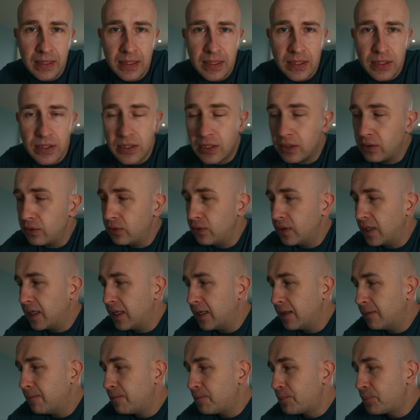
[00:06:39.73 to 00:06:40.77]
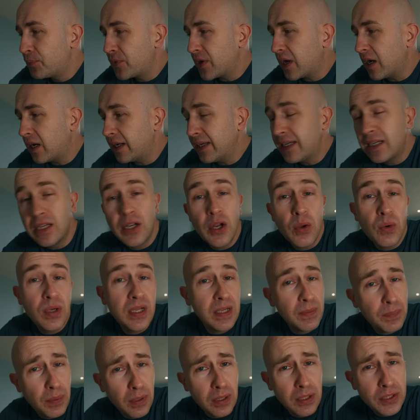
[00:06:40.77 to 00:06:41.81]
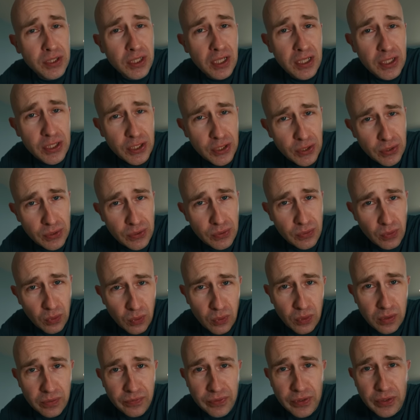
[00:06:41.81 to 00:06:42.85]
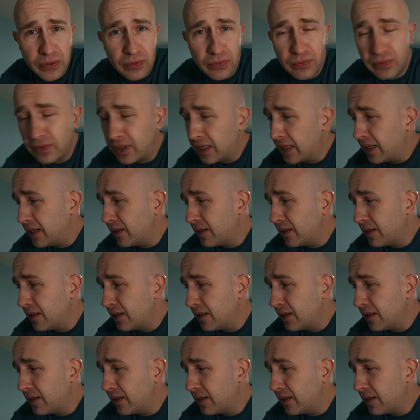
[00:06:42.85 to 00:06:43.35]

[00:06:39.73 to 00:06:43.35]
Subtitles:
So I can only apologise to all of you